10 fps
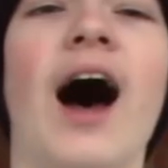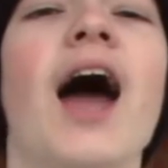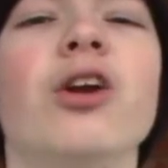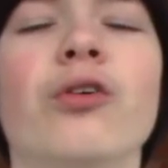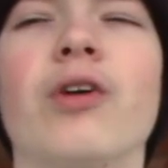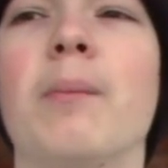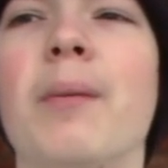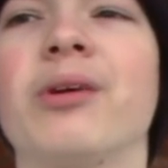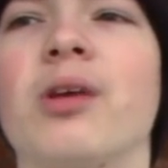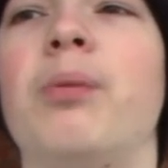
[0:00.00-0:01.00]
I don't
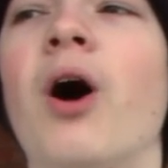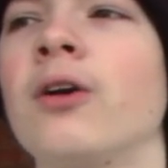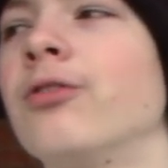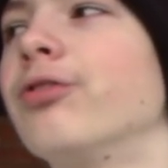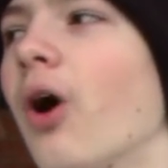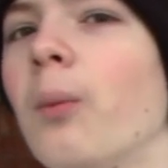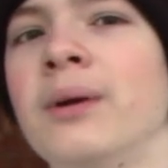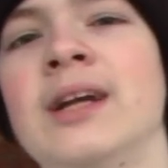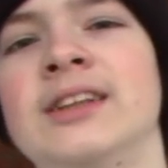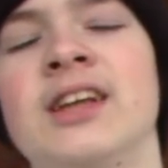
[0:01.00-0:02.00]
remember the part of
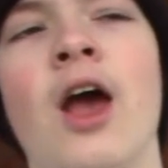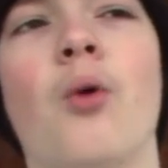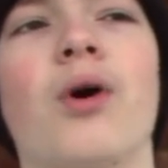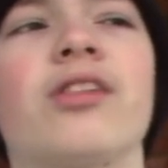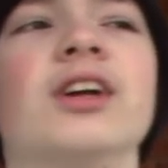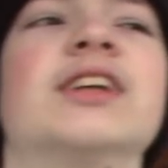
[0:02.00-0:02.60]
Robeats where there's